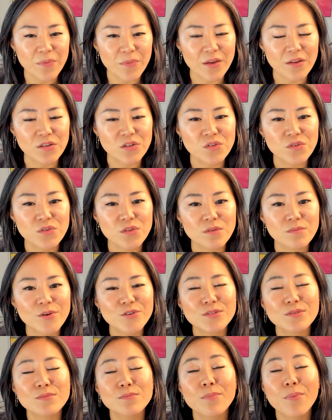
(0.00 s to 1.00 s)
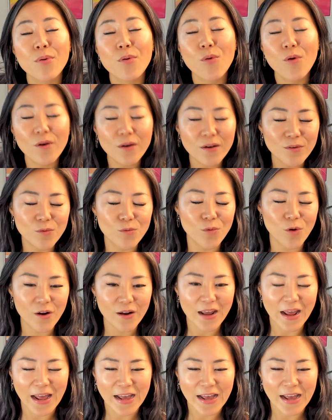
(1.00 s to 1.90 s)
and do the most important work